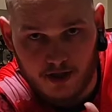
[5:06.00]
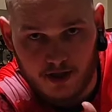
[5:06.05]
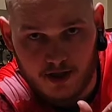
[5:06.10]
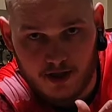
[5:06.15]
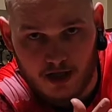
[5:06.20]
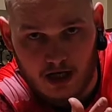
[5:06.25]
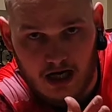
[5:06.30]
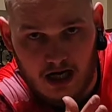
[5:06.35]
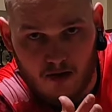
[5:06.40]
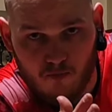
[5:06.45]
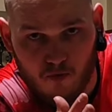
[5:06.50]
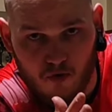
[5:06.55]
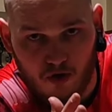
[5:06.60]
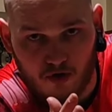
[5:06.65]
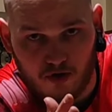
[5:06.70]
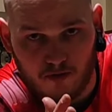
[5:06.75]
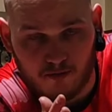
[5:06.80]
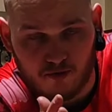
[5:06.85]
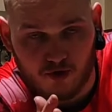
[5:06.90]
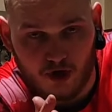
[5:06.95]
these high
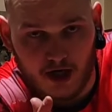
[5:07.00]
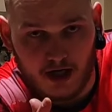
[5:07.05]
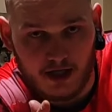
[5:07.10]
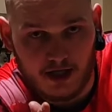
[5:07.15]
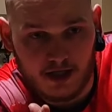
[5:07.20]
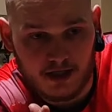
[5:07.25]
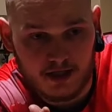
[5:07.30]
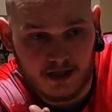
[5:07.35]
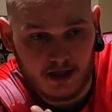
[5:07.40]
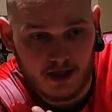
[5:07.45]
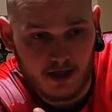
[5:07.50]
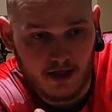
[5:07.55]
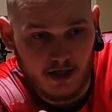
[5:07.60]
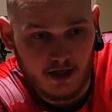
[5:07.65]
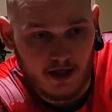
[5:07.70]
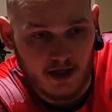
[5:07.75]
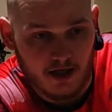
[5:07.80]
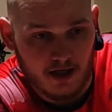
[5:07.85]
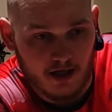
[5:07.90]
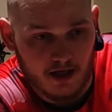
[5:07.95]
volume trainings,
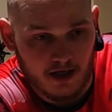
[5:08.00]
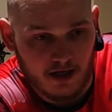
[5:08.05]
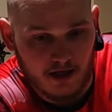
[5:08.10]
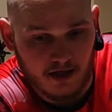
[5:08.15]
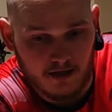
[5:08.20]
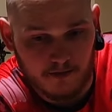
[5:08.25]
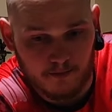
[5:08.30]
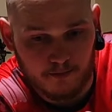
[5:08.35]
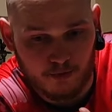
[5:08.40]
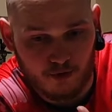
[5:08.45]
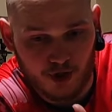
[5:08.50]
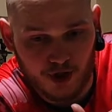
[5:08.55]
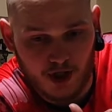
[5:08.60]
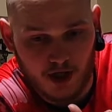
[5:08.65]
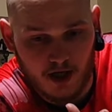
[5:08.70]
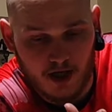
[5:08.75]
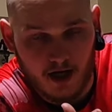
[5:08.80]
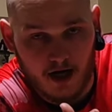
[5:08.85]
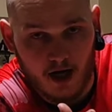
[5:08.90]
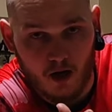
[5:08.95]

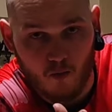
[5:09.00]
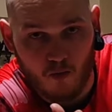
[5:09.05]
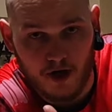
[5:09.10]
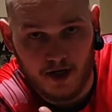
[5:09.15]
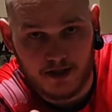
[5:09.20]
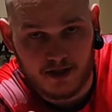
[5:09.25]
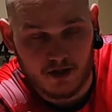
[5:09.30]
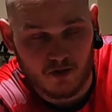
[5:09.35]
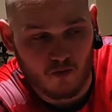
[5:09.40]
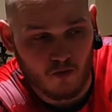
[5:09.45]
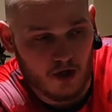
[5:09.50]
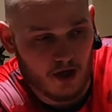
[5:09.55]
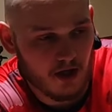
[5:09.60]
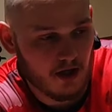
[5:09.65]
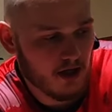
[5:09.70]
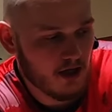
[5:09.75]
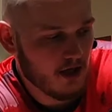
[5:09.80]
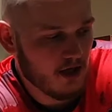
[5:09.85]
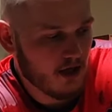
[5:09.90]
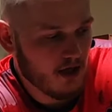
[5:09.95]
pretty high weights as
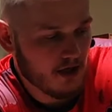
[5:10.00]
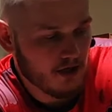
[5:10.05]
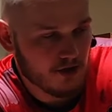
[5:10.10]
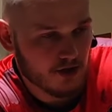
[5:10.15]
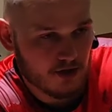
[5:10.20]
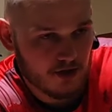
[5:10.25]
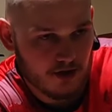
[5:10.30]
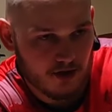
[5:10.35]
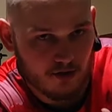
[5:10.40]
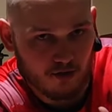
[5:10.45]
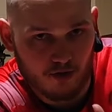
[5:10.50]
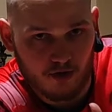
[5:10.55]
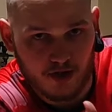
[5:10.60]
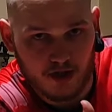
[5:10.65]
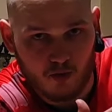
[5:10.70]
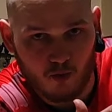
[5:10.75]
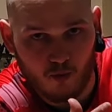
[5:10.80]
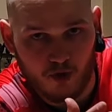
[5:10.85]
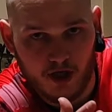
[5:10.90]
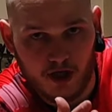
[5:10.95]
well. Just
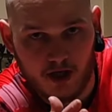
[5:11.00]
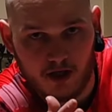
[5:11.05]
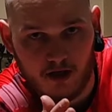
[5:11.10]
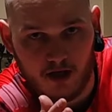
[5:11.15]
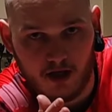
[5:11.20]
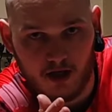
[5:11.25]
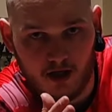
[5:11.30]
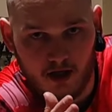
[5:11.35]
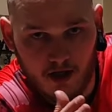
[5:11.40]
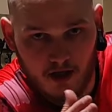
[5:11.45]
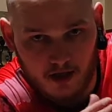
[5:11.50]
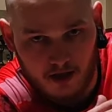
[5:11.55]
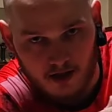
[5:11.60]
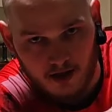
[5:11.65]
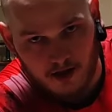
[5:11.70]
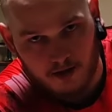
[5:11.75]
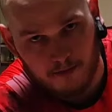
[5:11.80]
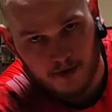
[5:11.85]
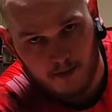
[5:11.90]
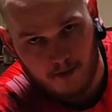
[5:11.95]
during the week,
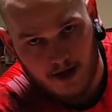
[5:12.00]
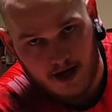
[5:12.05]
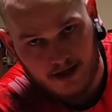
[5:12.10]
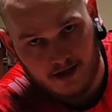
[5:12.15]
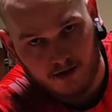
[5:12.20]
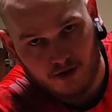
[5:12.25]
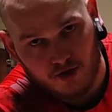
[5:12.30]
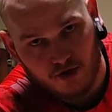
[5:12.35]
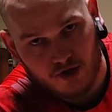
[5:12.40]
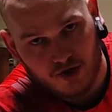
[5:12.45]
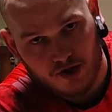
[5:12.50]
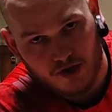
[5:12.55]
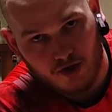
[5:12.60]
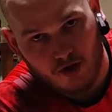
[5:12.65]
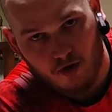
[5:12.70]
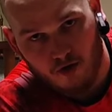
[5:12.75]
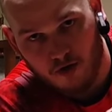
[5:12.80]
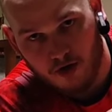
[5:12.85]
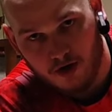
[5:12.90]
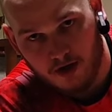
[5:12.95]
my batteries just
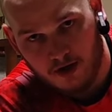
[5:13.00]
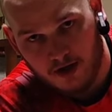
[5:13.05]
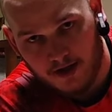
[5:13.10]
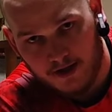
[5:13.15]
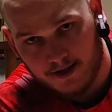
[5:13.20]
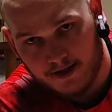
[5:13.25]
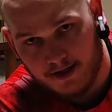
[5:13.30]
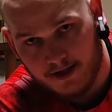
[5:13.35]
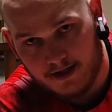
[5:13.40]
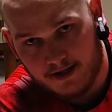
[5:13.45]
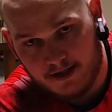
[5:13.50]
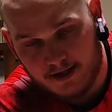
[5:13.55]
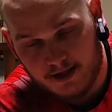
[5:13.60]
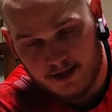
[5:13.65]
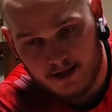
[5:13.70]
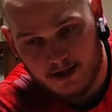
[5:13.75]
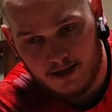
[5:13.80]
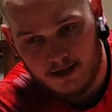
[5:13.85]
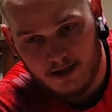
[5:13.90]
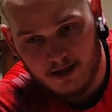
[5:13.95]
go like
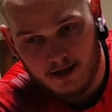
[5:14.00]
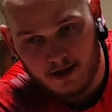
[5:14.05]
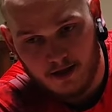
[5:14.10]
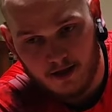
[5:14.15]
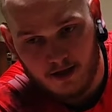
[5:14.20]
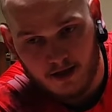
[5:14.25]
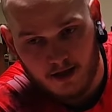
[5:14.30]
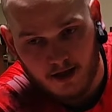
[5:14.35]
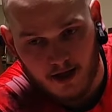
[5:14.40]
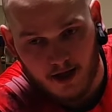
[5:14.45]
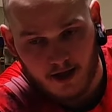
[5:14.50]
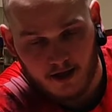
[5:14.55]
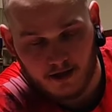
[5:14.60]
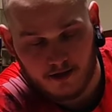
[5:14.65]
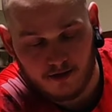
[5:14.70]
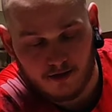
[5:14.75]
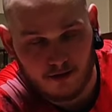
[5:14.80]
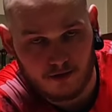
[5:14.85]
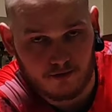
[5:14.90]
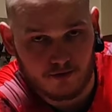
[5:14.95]
this,
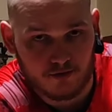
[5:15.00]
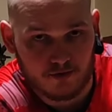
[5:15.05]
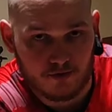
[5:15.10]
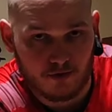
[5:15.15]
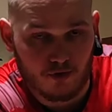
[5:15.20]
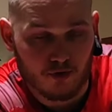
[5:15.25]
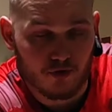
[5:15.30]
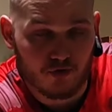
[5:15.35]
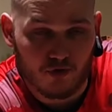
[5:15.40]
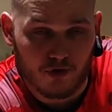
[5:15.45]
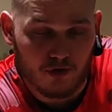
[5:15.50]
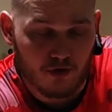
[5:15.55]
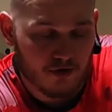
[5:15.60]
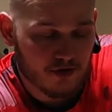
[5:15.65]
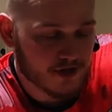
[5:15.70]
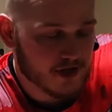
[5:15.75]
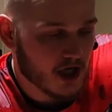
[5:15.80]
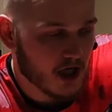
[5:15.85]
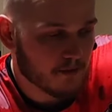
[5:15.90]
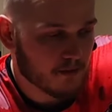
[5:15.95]
and usually
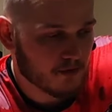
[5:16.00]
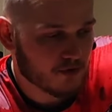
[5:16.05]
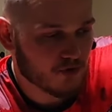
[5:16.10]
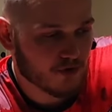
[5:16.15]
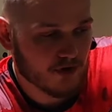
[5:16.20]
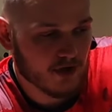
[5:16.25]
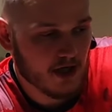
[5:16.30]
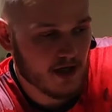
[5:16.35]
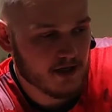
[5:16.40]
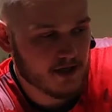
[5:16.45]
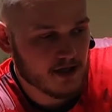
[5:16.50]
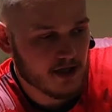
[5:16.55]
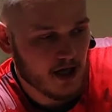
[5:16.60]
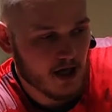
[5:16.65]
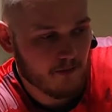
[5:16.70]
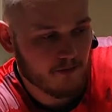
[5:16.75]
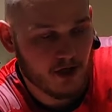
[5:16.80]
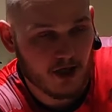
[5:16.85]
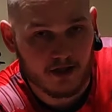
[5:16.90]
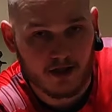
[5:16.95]
on side pressure days
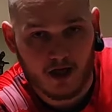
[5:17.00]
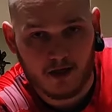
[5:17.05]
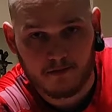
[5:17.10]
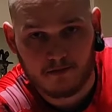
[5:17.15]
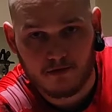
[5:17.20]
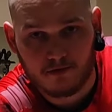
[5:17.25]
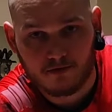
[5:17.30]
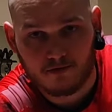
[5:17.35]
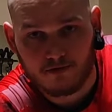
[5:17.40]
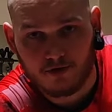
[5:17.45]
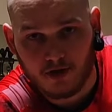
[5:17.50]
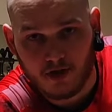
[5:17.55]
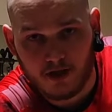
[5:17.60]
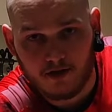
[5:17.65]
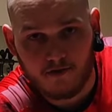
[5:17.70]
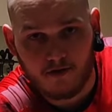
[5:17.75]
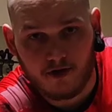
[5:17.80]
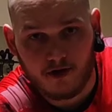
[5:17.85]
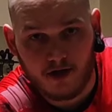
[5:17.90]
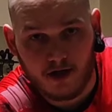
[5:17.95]
I'm not able to
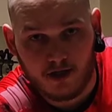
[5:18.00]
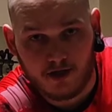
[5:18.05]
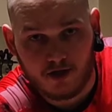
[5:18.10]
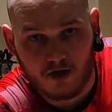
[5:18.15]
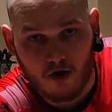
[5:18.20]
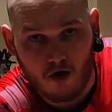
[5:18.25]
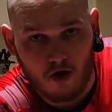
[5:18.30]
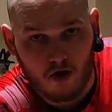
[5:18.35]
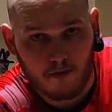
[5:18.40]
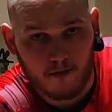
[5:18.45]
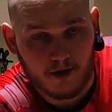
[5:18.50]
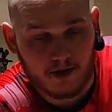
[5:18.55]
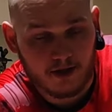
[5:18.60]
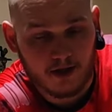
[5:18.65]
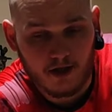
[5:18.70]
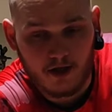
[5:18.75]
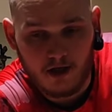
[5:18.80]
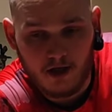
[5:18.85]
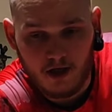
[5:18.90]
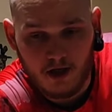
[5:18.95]
deliver at all.
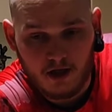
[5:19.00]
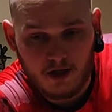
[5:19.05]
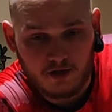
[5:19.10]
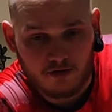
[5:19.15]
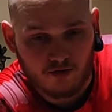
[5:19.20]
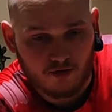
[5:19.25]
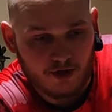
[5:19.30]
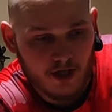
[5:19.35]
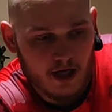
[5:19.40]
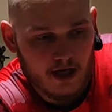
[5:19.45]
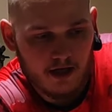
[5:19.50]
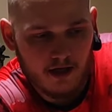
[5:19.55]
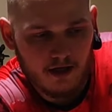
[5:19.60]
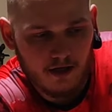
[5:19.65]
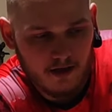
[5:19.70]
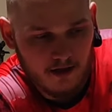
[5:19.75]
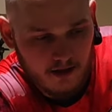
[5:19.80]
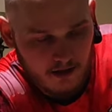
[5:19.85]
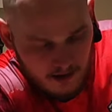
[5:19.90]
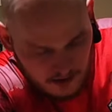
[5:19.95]
But
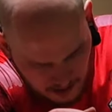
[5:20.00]
today,